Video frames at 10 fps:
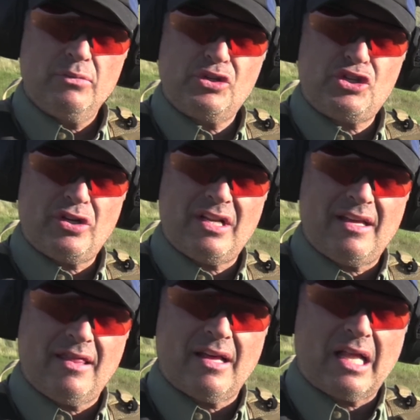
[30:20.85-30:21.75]
we'll shoot it
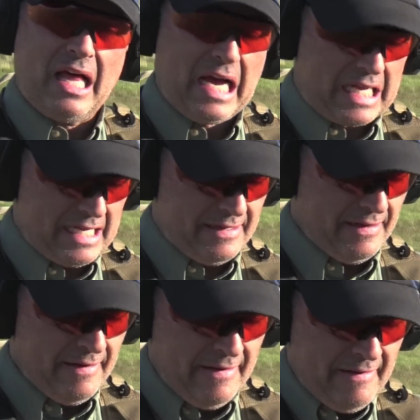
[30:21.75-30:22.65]
in the Glock.
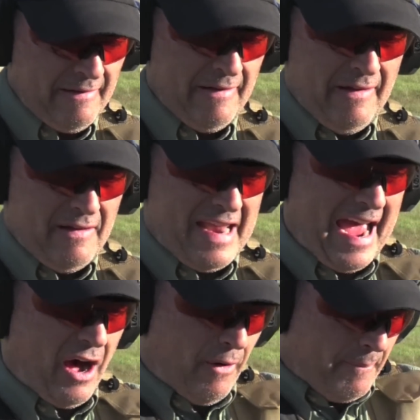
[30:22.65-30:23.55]

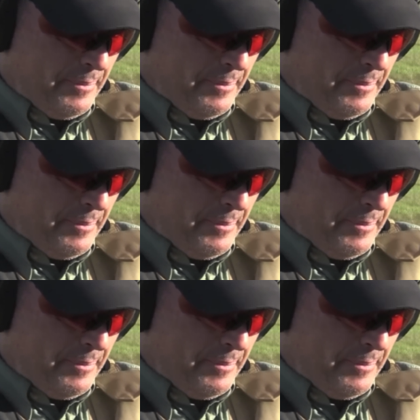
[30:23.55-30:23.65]
Now,